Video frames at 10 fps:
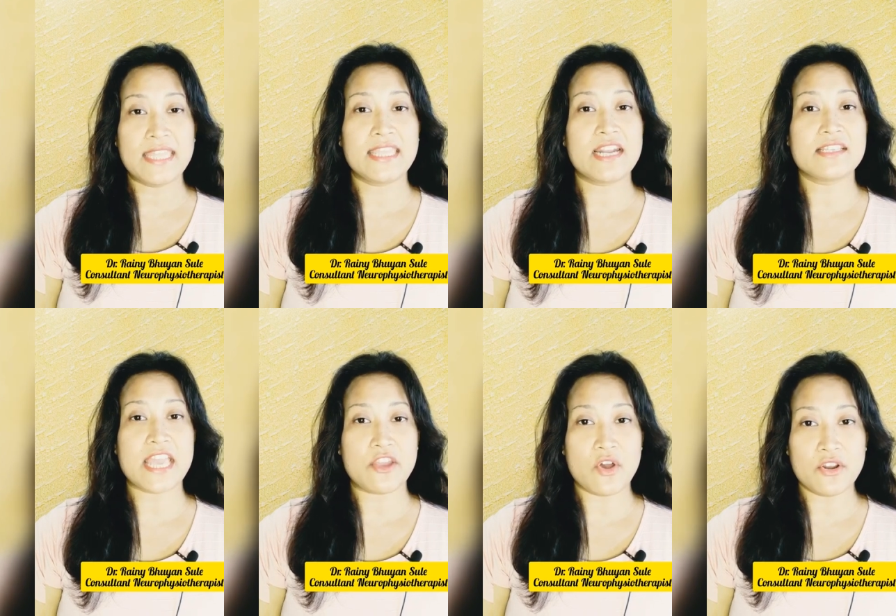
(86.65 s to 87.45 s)
their
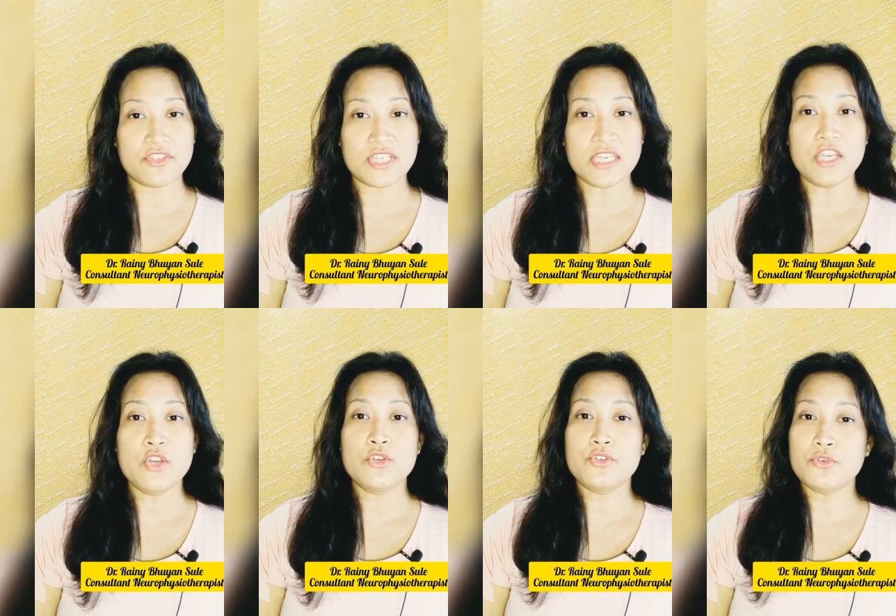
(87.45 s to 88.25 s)
psychology,
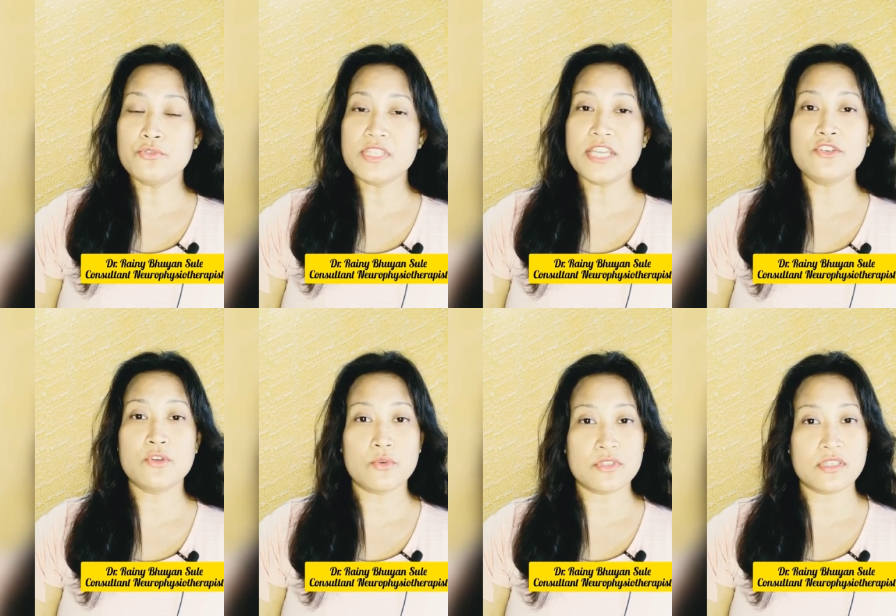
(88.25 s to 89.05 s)
do's and
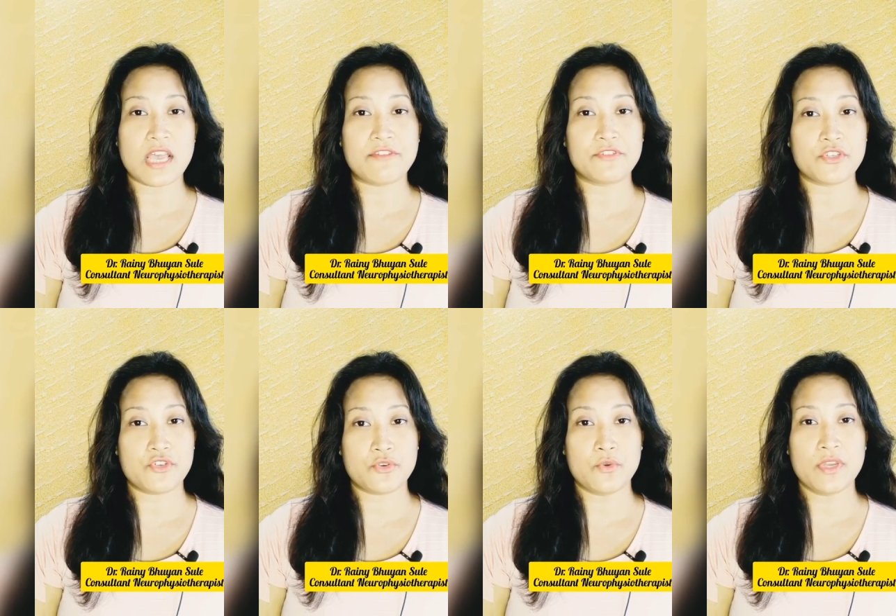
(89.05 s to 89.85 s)
don'ts after
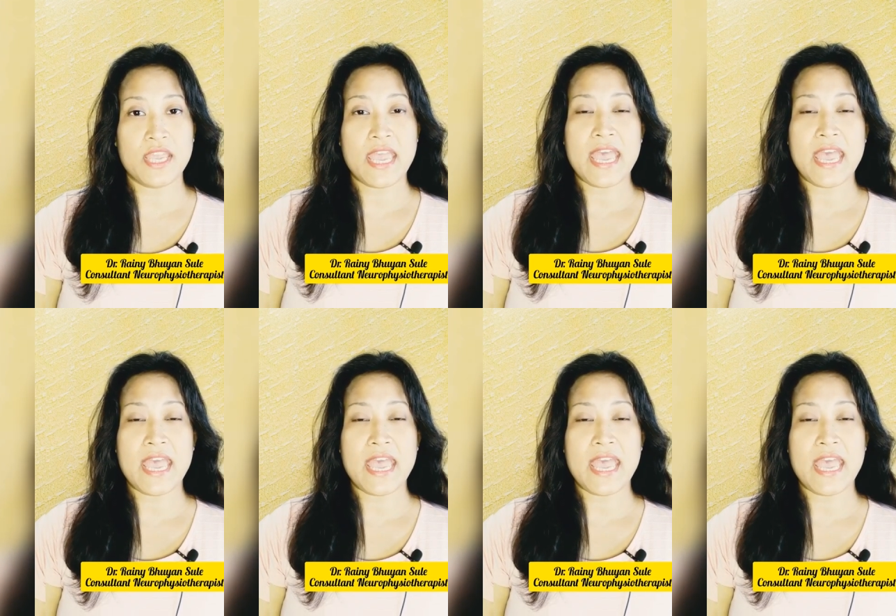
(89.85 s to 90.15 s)
stroke,